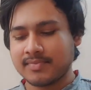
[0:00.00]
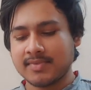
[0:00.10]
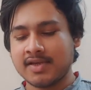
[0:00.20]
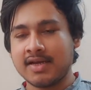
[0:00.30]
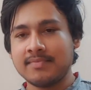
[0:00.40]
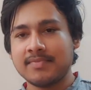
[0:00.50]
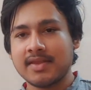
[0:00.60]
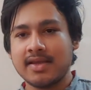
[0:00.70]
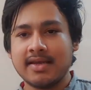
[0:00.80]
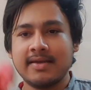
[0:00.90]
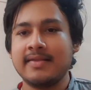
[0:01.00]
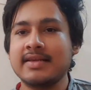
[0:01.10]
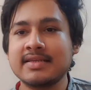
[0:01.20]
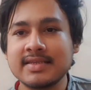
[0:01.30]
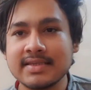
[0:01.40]
Yeah,
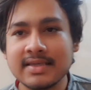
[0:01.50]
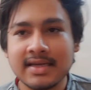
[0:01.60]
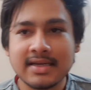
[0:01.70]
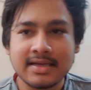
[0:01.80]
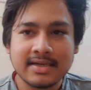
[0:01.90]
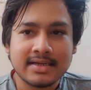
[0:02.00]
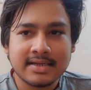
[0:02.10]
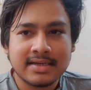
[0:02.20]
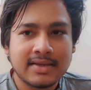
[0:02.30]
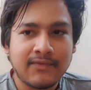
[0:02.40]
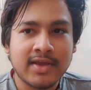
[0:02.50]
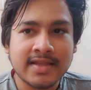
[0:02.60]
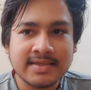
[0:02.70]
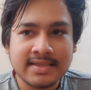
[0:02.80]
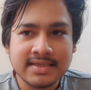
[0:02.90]
this, if you can
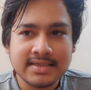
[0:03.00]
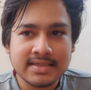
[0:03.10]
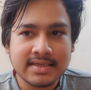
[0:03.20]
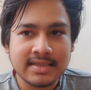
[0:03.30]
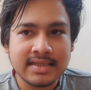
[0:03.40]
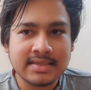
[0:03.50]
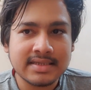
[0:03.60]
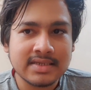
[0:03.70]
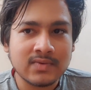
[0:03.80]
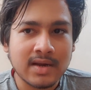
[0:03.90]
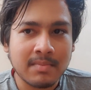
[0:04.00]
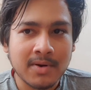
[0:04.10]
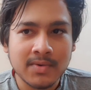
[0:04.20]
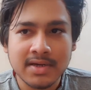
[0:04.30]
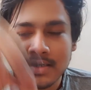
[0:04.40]
see this is one
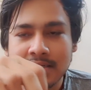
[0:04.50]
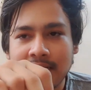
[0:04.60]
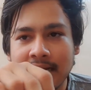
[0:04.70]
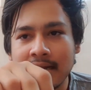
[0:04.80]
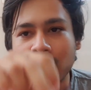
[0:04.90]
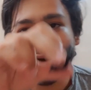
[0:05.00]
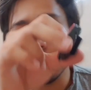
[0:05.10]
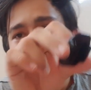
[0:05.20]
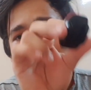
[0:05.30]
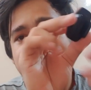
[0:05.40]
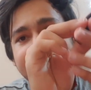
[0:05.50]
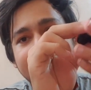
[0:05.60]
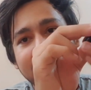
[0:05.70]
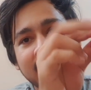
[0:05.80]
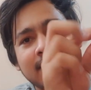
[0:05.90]
mount, and one more the
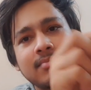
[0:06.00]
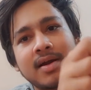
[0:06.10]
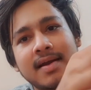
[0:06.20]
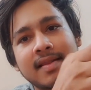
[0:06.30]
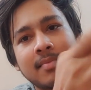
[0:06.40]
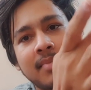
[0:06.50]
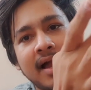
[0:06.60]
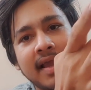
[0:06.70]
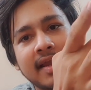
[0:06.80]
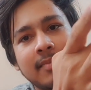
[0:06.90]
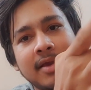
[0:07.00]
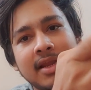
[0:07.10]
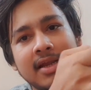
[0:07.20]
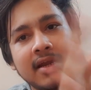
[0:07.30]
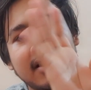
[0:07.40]
same thing, but at the back it'll be a
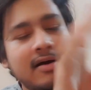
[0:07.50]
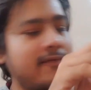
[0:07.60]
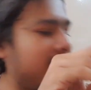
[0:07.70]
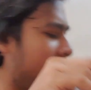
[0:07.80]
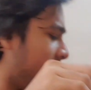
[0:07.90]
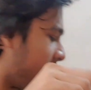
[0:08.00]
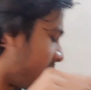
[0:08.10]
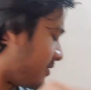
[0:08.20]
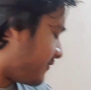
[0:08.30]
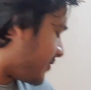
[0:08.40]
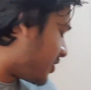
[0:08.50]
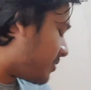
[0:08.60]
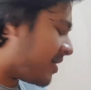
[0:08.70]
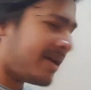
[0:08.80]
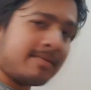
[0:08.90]
little curved. Mount on
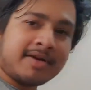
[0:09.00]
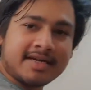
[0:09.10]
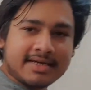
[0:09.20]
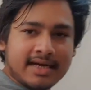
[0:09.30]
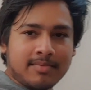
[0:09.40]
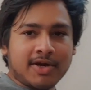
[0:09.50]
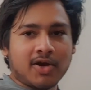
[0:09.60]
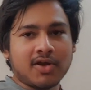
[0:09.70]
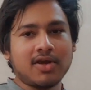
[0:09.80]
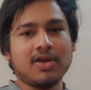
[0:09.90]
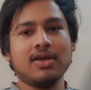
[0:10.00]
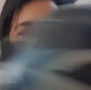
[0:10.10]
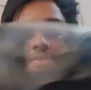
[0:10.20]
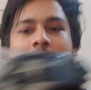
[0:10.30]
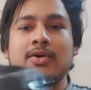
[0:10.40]
my helmet. I'll be talking
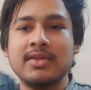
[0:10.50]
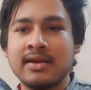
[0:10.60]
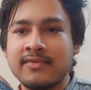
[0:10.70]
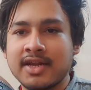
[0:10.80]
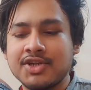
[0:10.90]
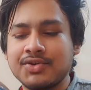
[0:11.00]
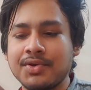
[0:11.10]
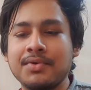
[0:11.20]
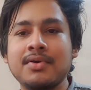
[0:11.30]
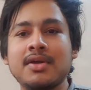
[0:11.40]
about that when I show you.